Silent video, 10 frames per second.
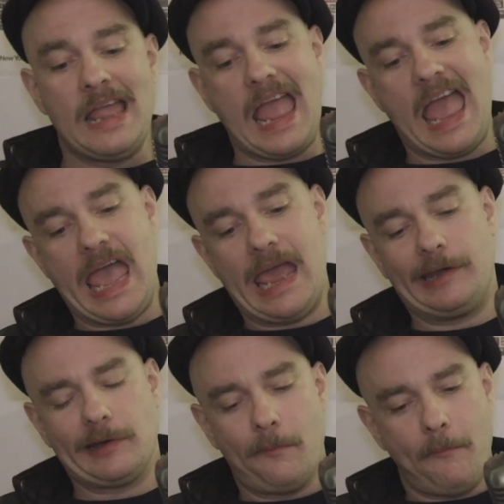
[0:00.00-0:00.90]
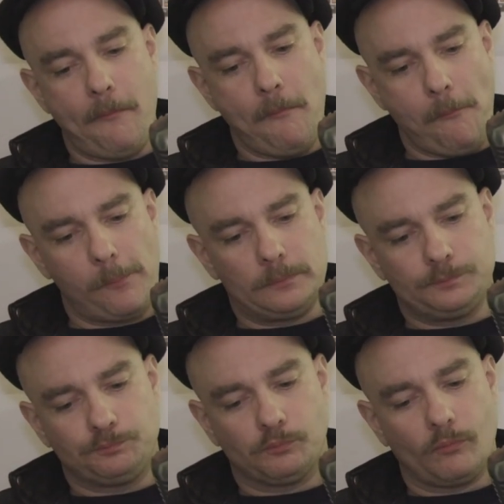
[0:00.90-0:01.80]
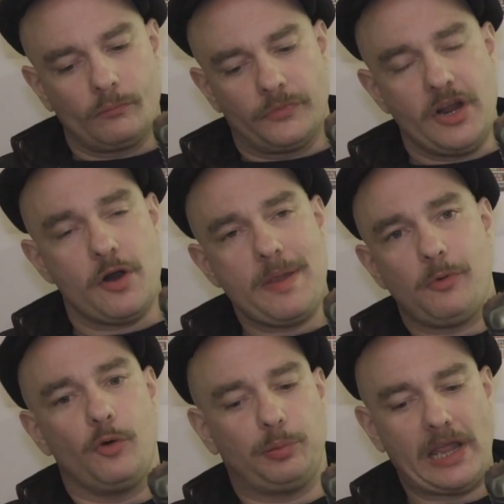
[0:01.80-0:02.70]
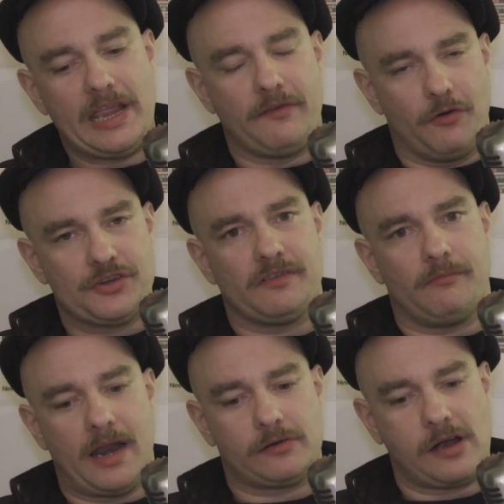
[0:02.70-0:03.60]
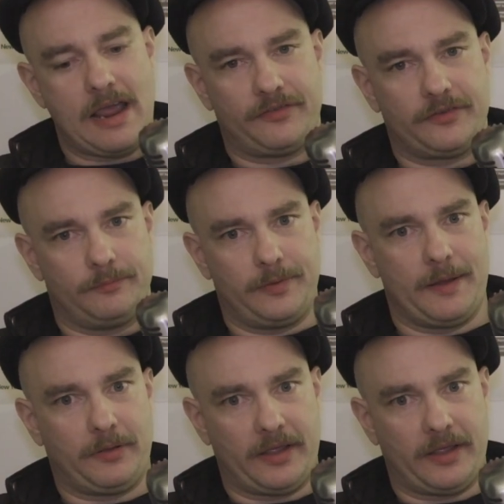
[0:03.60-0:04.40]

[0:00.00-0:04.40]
And there are people who play the version of Minecraft they play